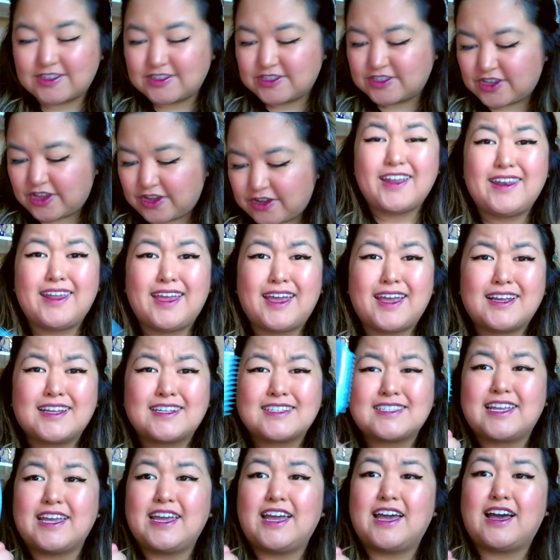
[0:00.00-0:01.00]
So
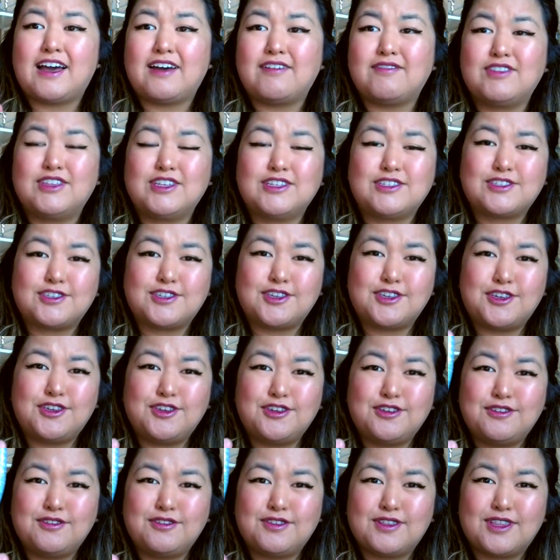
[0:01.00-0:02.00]
next, I have this
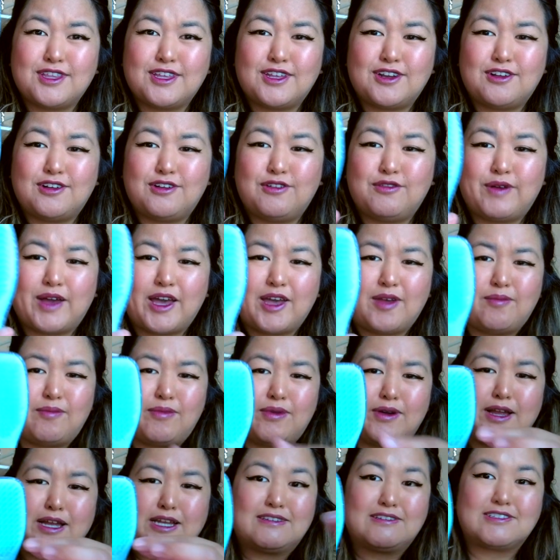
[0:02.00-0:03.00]
cute little wet
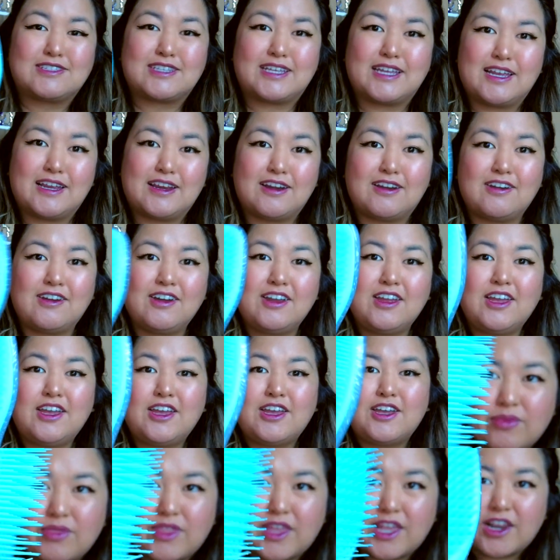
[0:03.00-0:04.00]
brush hair
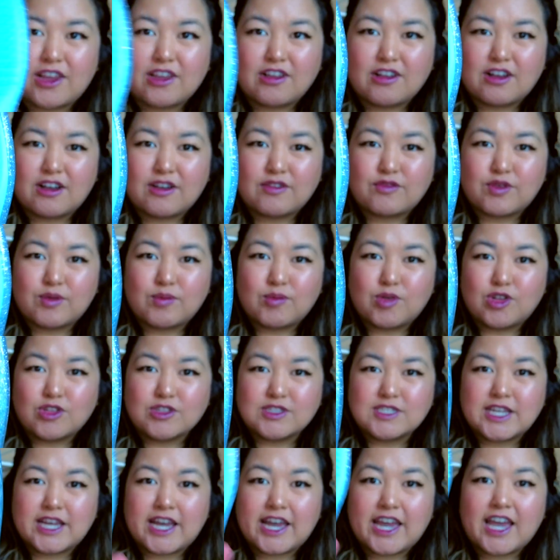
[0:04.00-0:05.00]
that I got from
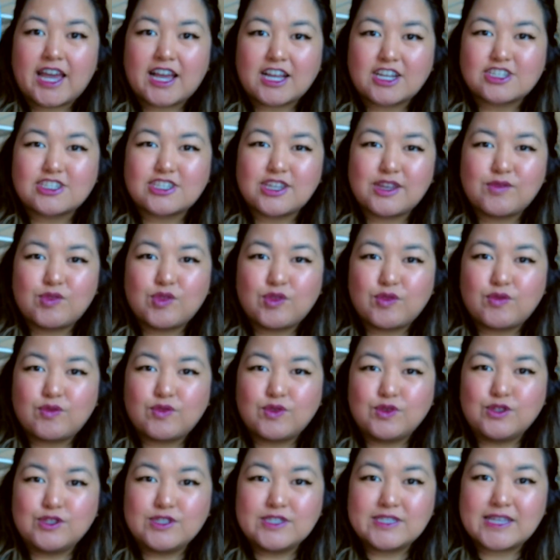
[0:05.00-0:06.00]
Ulta. I actually have the
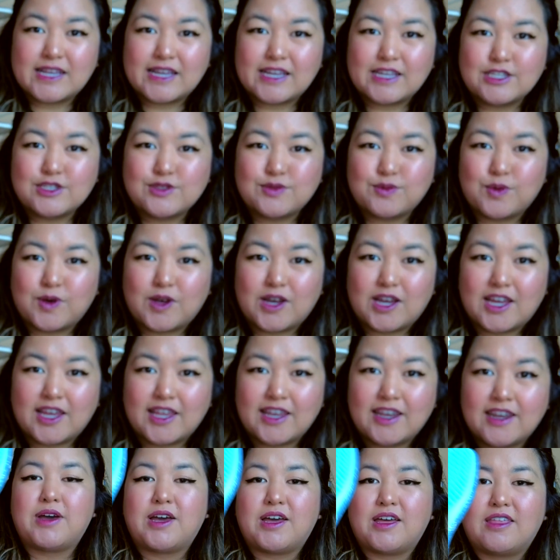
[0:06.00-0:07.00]
full size
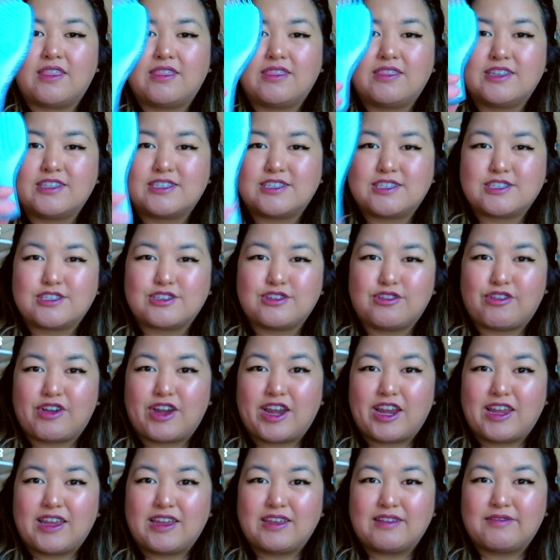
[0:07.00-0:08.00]
one, but this is
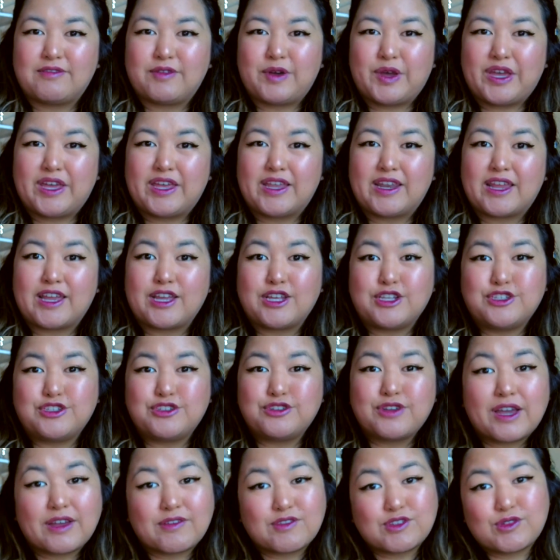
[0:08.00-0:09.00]
great when I
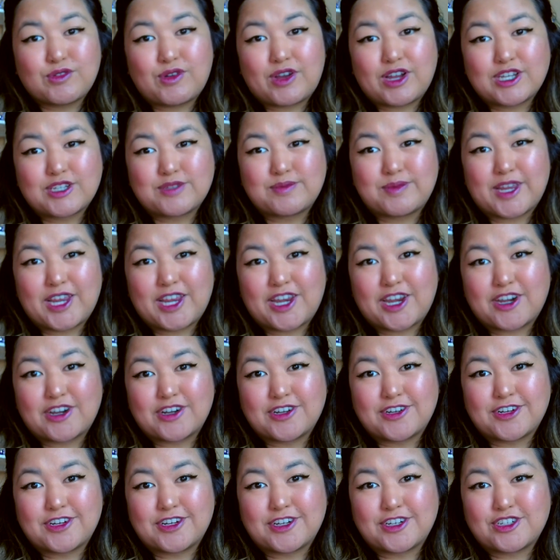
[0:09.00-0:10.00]
do have to wash my hair
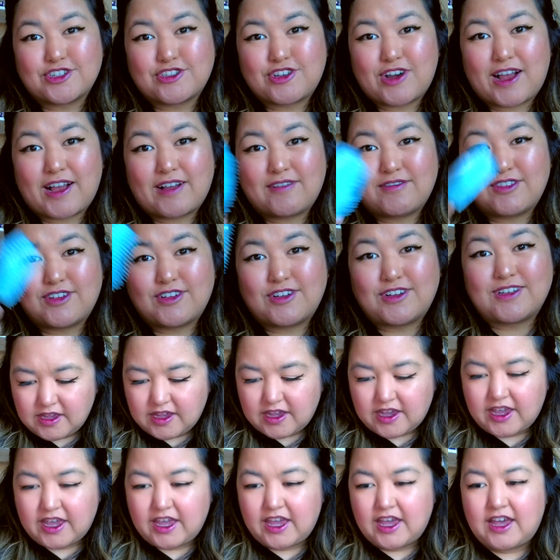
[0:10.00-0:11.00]
during travel.
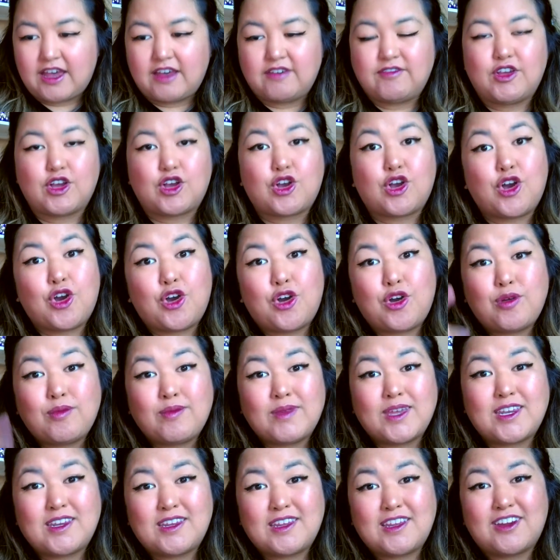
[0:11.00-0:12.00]
I have a comb
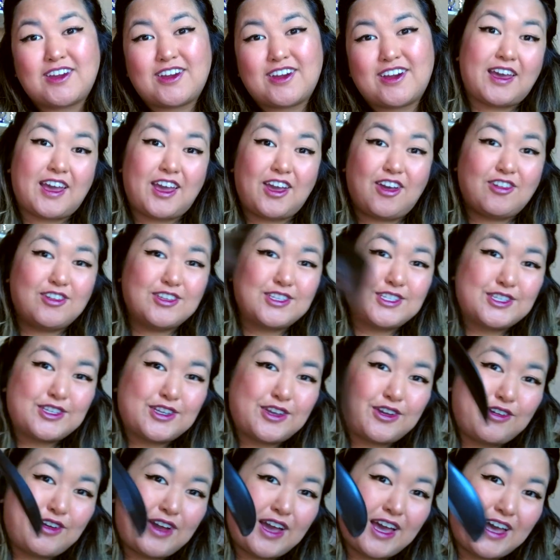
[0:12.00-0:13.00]
in here. I
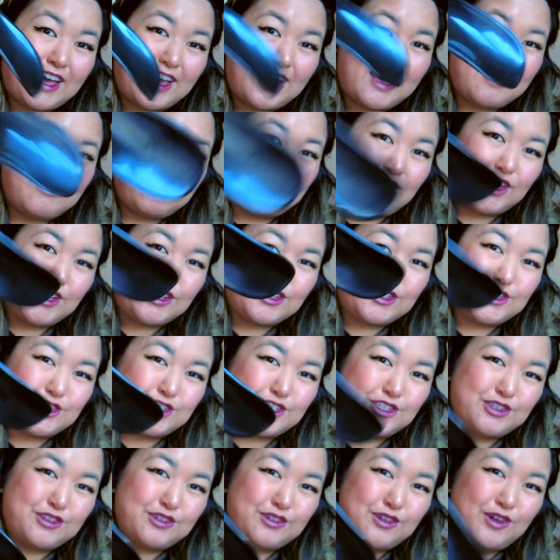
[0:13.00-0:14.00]
also have a
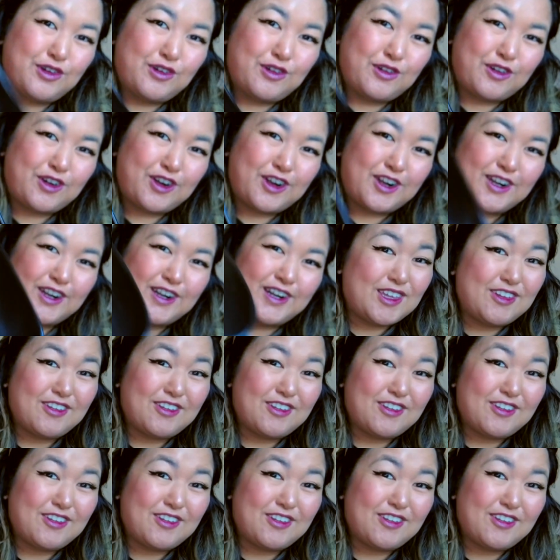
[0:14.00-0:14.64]
shoe horn.